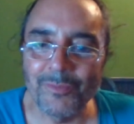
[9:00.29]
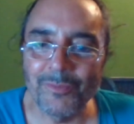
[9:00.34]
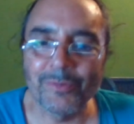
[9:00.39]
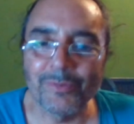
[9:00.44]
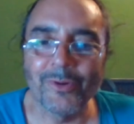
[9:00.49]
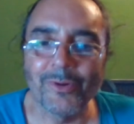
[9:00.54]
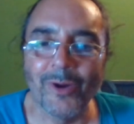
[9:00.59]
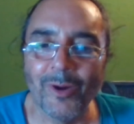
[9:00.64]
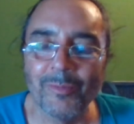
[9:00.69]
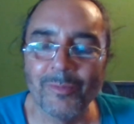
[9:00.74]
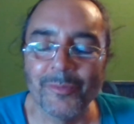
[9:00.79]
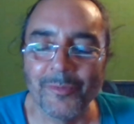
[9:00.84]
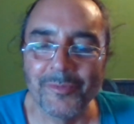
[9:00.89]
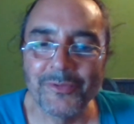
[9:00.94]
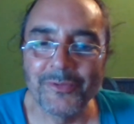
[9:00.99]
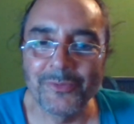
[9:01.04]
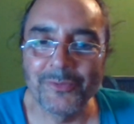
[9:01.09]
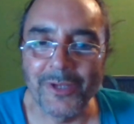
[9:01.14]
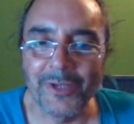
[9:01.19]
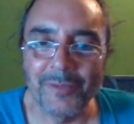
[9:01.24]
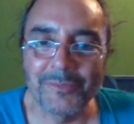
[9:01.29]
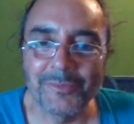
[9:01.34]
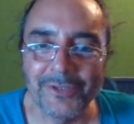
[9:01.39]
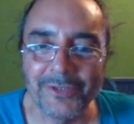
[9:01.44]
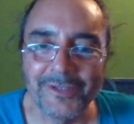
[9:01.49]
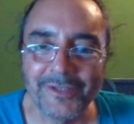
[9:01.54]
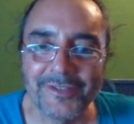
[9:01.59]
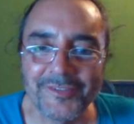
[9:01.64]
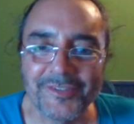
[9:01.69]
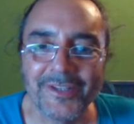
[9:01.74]
the problem, is what I'm trying
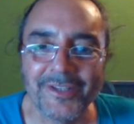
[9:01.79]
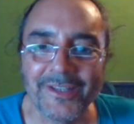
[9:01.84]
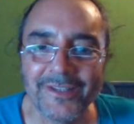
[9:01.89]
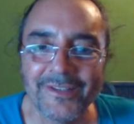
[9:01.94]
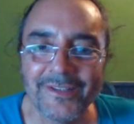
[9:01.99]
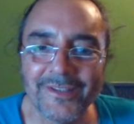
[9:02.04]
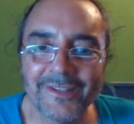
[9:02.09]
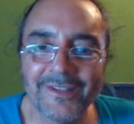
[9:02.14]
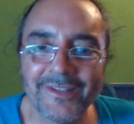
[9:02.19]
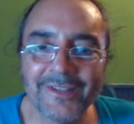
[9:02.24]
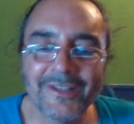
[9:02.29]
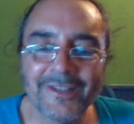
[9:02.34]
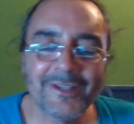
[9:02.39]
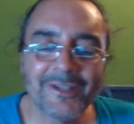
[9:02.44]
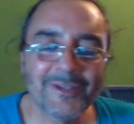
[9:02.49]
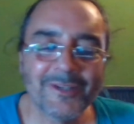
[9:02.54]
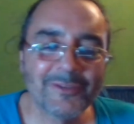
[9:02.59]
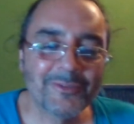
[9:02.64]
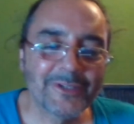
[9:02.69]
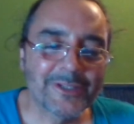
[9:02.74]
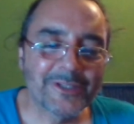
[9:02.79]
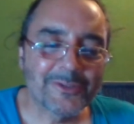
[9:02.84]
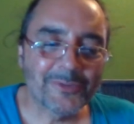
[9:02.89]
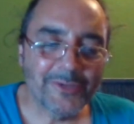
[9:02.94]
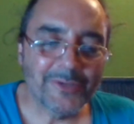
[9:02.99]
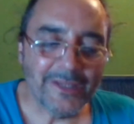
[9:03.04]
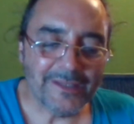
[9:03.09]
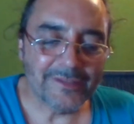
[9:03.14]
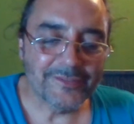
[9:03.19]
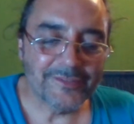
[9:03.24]
to say. We
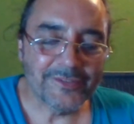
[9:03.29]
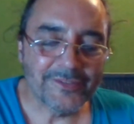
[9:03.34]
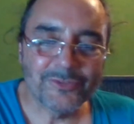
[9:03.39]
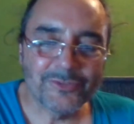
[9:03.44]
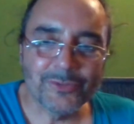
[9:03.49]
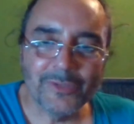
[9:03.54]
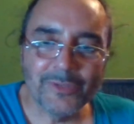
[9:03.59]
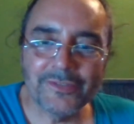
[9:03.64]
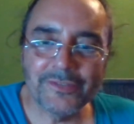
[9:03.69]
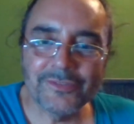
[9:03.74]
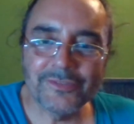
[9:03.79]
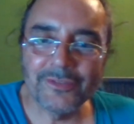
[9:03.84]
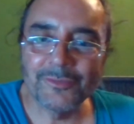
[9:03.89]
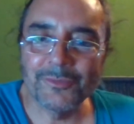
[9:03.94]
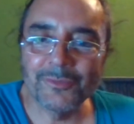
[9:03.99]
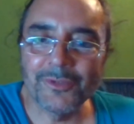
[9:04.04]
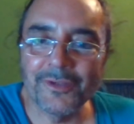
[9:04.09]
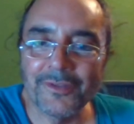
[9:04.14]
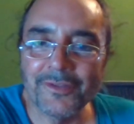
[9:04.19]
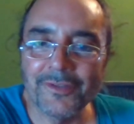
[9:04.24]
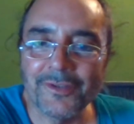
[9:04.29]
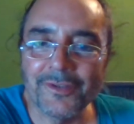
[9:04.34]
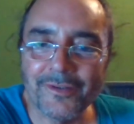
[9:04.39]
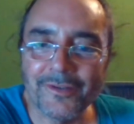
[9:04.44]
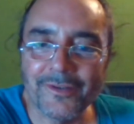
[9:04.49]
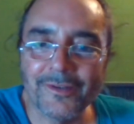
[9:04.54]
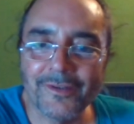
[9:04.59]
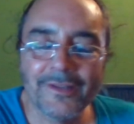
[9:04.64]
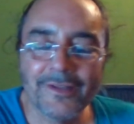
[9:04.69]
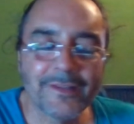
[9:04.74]
create a situation where there
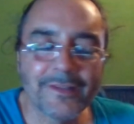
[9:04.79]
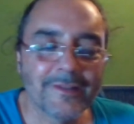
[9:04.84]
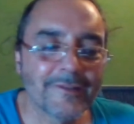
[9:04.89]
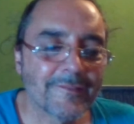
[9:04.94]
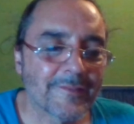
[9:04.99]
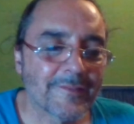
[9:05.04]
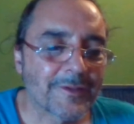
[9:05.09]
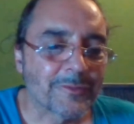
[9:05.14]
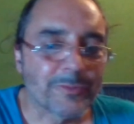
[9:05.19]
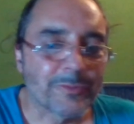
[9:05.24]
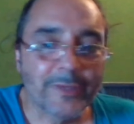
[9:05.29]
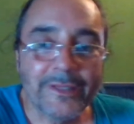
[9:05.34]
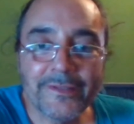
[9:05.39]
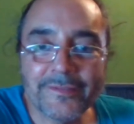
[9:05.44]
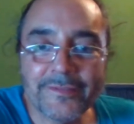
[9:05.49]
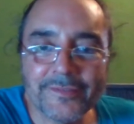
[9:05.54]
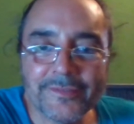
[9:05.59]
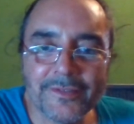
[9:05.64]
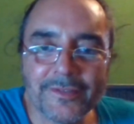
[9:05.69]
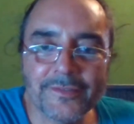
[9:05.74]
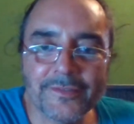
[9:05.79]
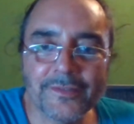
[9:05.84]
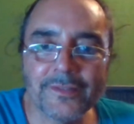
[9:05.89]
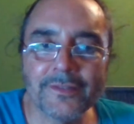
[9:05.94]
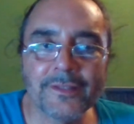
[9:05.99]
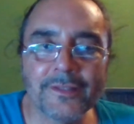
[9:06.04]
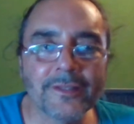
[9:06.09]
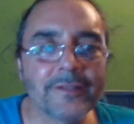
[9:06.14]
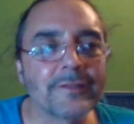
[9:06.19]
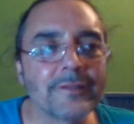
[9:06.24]
are races,
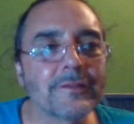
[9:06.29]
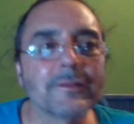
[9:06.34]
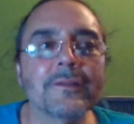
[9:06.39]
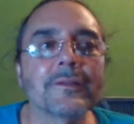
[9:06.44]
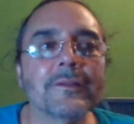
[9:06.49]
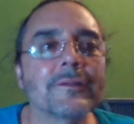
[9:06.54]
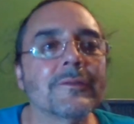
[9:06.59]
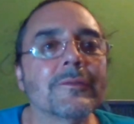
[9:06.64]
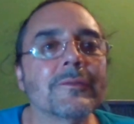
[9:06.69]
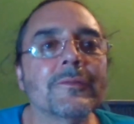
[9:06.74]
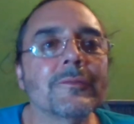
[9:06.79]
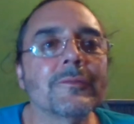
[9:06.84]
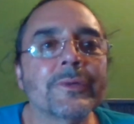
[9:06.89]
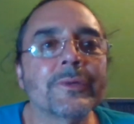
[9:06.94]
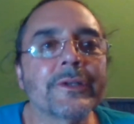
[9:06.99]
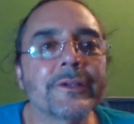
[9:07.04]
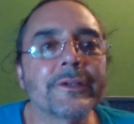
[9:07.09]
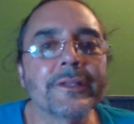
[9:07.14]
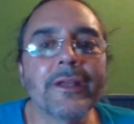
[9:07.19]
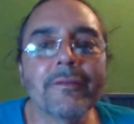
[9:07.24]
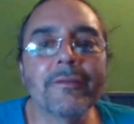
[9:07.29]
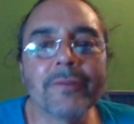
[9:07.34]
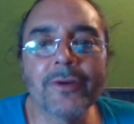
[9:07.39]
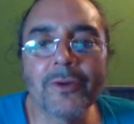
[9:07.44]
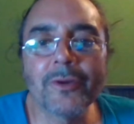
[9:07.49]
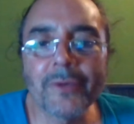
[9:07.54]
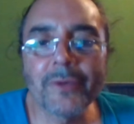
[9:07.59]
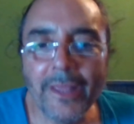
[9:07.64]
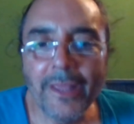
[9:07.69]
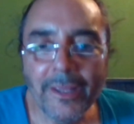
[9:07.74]
and then we're never
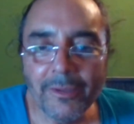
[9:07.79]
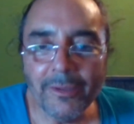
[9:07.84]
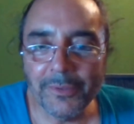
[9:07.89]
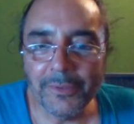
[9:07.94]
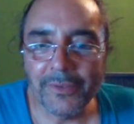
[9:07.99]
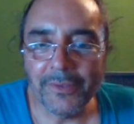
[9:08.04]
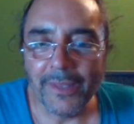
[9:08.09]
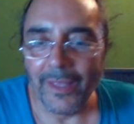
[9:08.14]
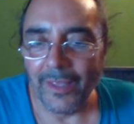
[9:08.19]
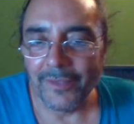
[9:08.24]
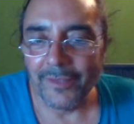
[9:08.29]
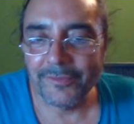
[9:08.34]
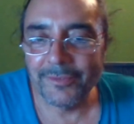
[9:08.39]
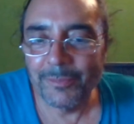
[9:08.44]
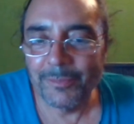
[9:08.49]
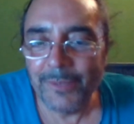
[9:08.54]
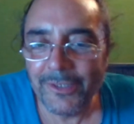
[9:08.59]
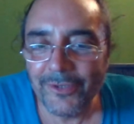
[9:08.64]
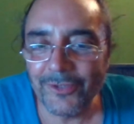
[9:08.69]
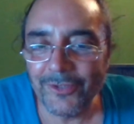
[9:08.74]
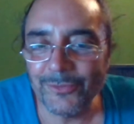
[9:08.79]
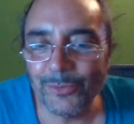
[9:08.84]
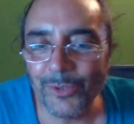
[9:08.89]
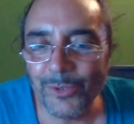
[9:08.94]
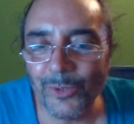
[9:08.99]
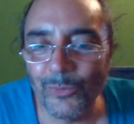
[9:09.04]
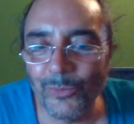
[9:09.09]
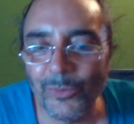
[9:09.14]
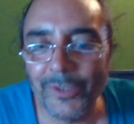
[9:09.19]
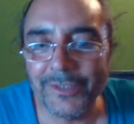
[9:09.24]
okay with us because
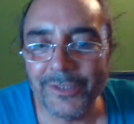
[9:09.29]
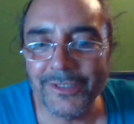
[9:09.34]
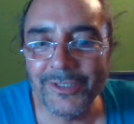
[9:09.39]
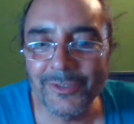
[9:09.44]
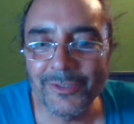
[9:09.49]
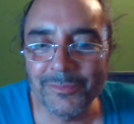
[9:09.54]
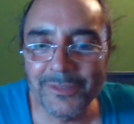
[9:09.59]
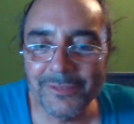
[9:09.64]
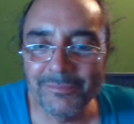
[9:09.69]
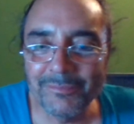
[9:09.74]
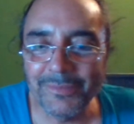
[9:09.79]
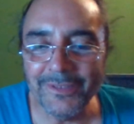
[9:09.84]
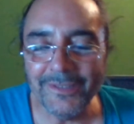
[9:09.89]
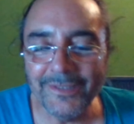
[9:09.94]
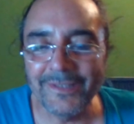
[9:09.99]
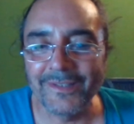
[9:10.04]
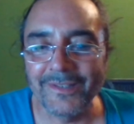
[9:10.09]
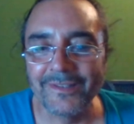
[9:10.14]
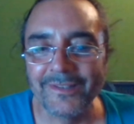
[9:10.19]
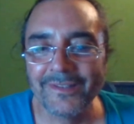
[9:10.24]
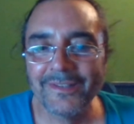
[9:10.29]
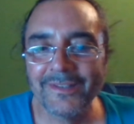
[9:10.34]
we're one human being.